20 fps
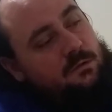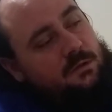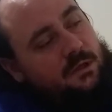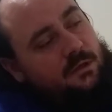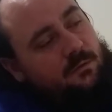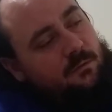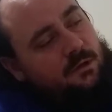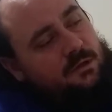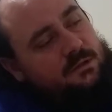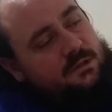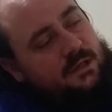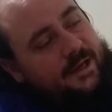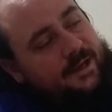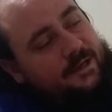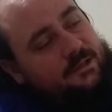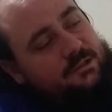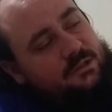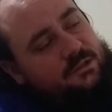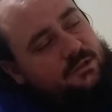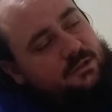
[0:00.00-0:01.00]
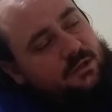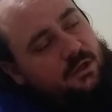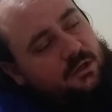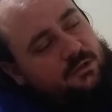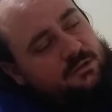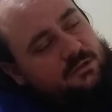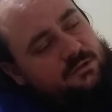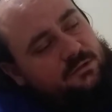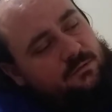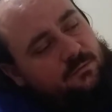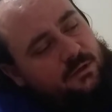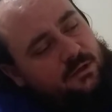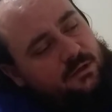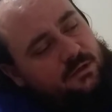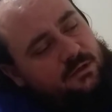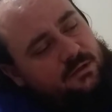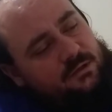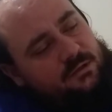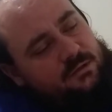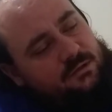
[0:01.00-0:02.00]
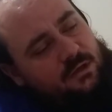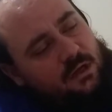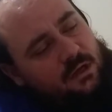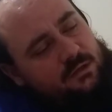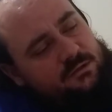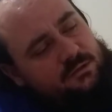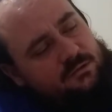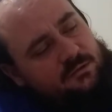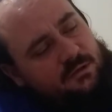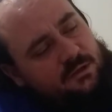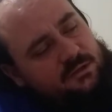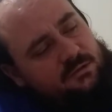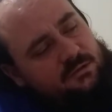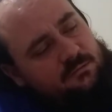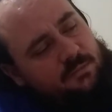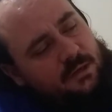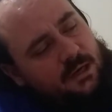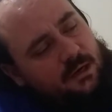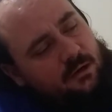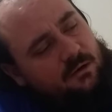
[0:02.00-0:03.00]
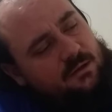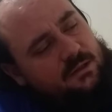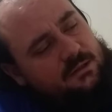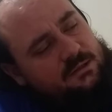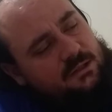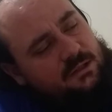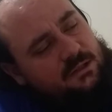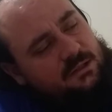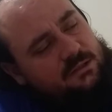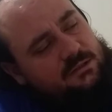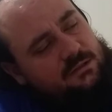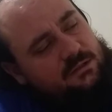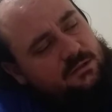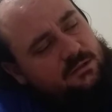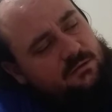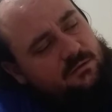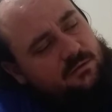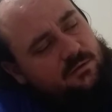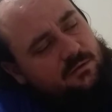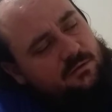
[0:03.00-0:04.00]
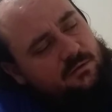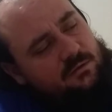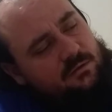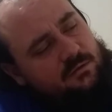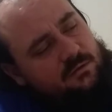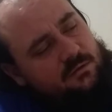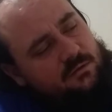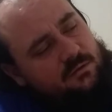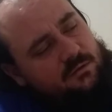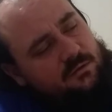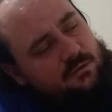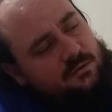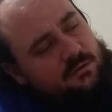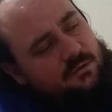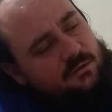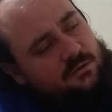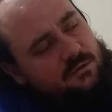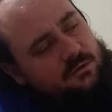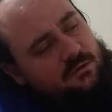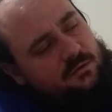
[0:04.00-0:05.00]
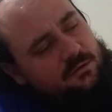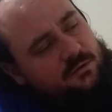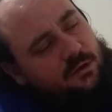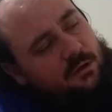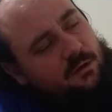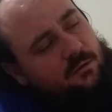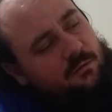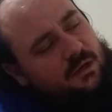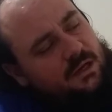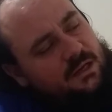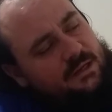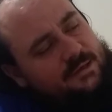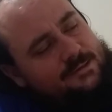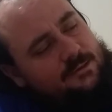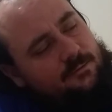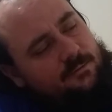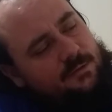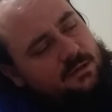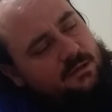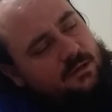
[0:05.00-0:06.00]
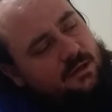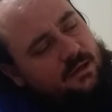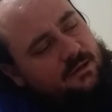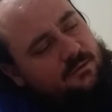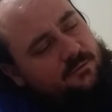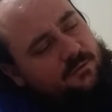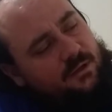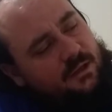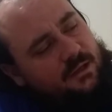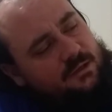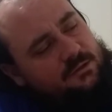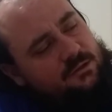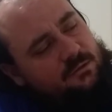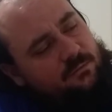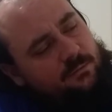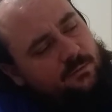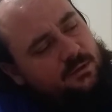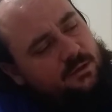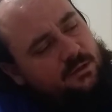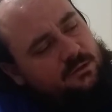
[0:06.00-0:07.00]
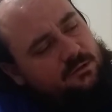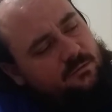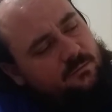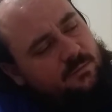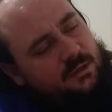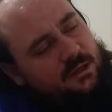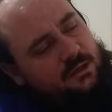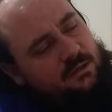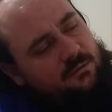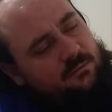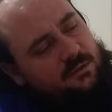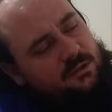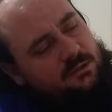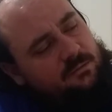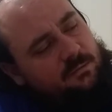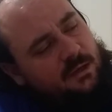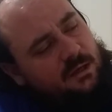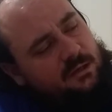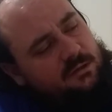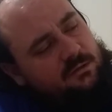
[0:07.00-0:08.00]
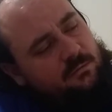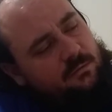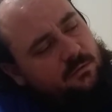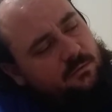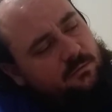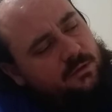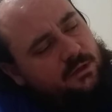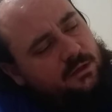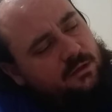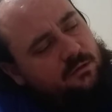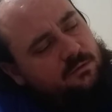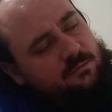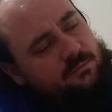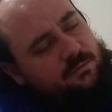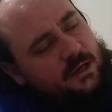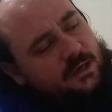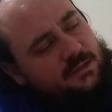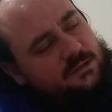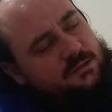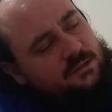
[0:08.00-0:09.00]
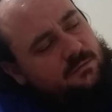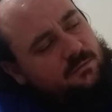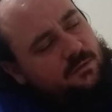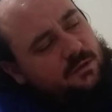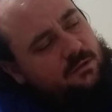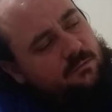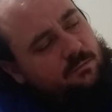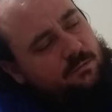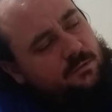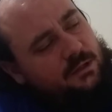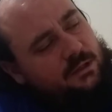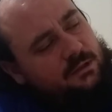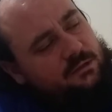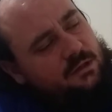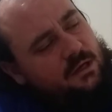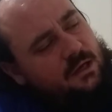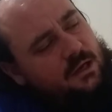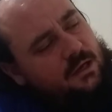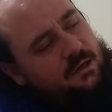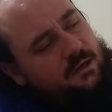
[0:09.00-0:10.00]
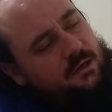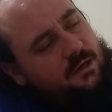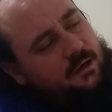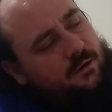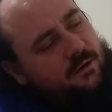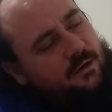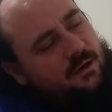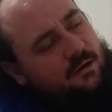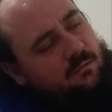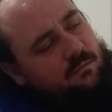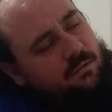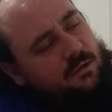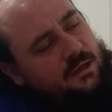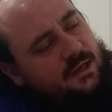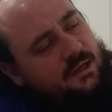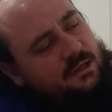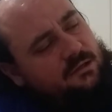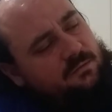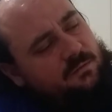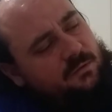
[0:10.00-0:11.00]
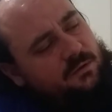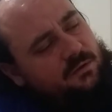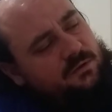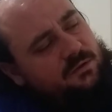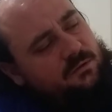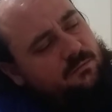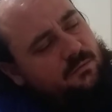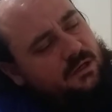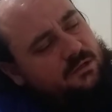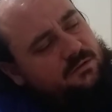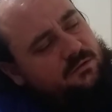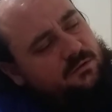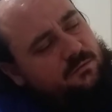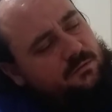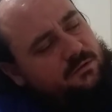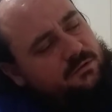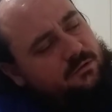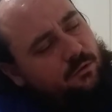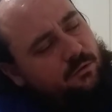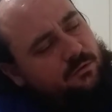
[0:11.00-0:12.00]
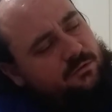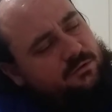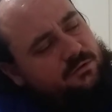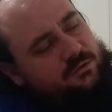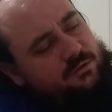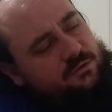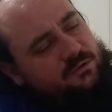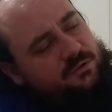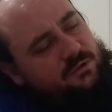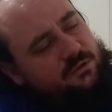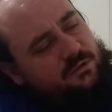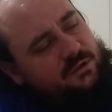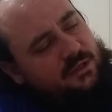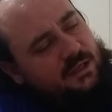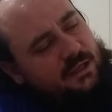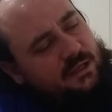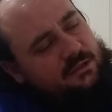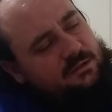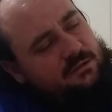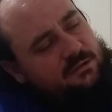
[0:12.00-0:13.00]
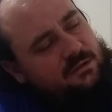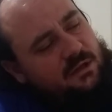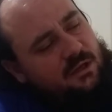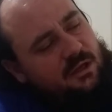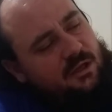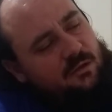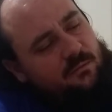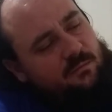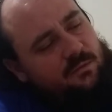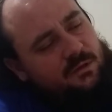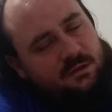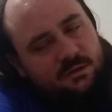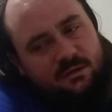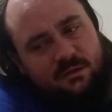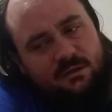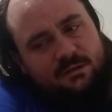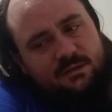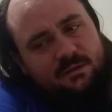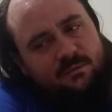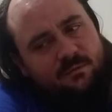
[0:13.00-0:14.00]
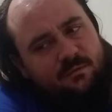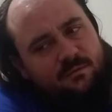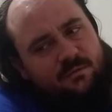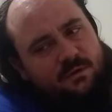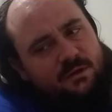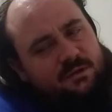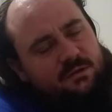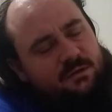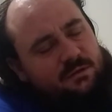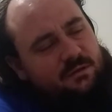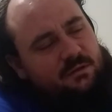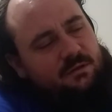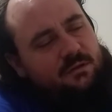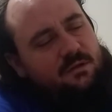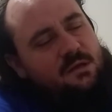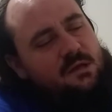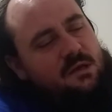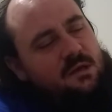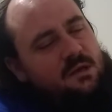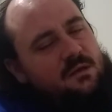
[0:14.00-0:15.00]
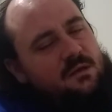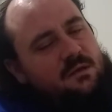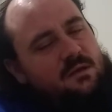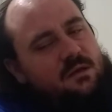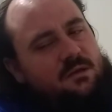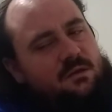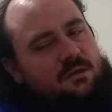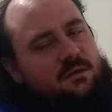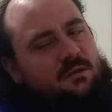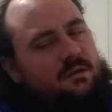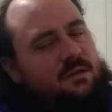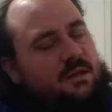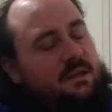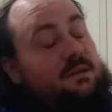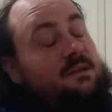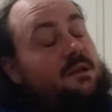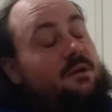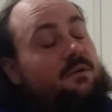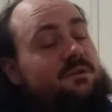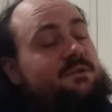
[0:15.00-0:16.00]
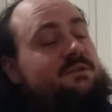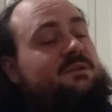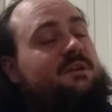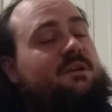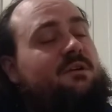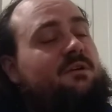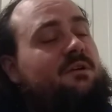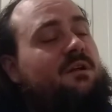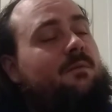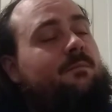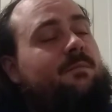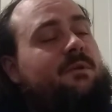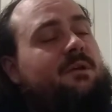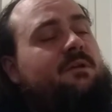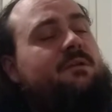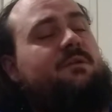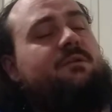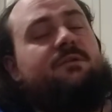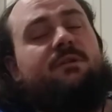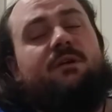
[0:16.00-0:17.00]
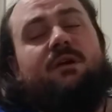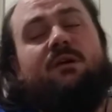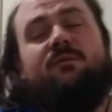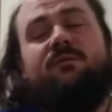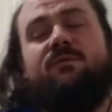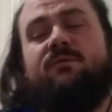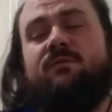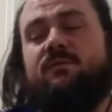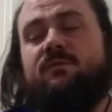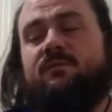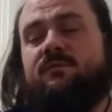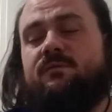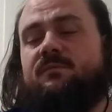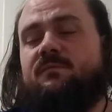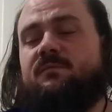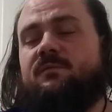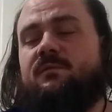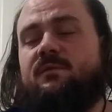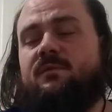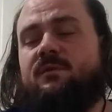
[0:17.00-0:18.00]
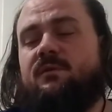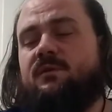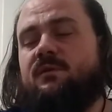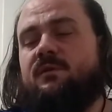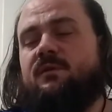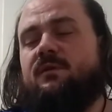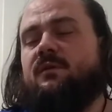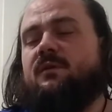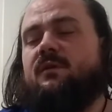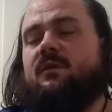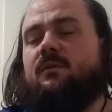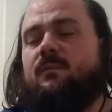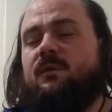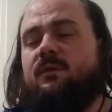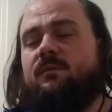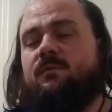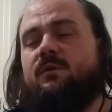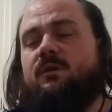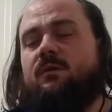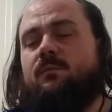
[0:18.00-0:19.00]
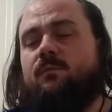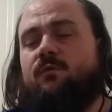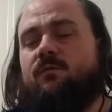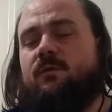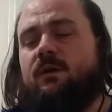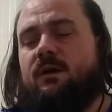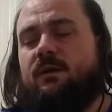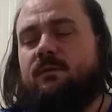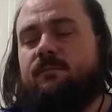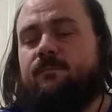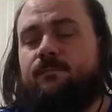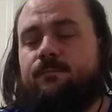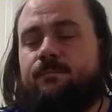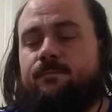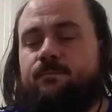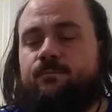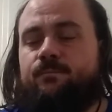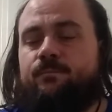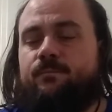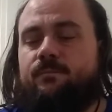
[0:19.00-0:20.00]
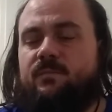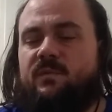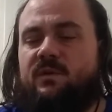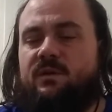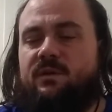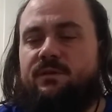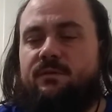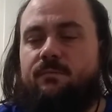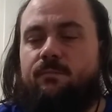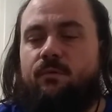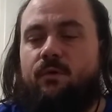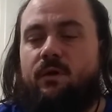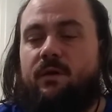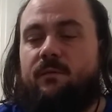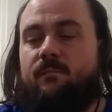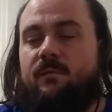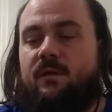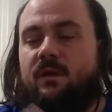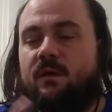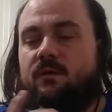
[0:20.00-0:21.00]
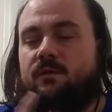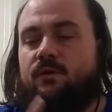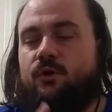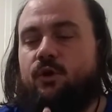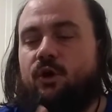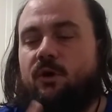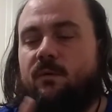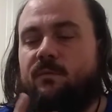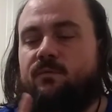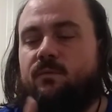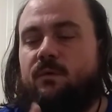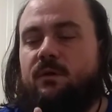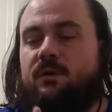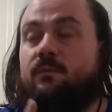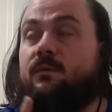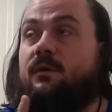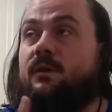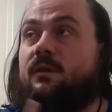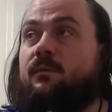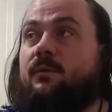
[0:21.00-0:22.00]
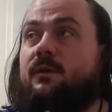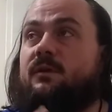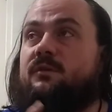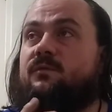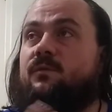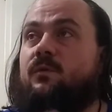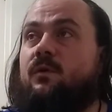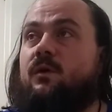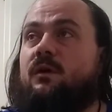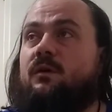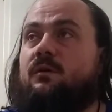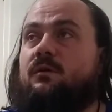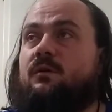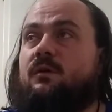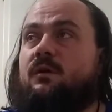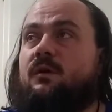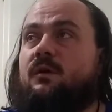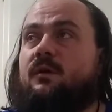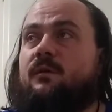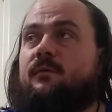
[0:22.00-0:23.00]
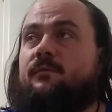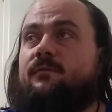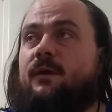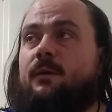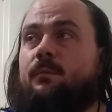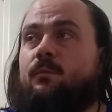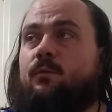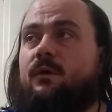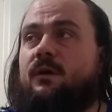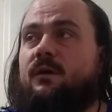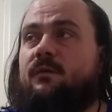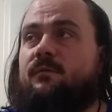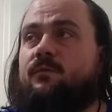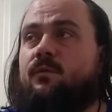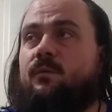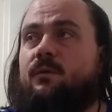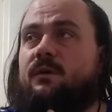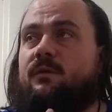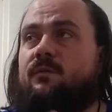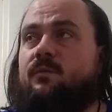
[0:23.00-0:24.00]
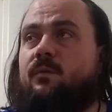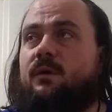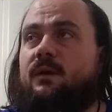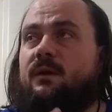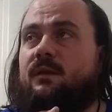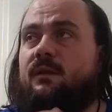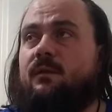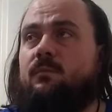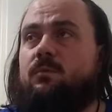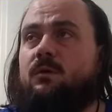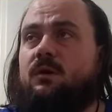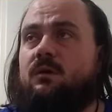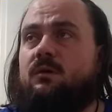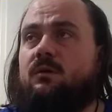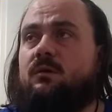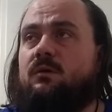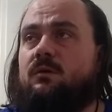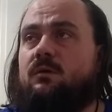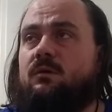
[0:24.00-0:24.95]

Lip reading: Keywords: action, conscious awareness, concentration, power. That's how they see you. Doing what needs to be done, realizing your potential, making what's possible real, practicing what you preach, carrying out plans, producing magical results, using your talents. But it's in reverse, and they notice that you're not being yourself. I mean, we're going to move on. You get the point. Your hopes, what you really wish for, February of 2020, Libra.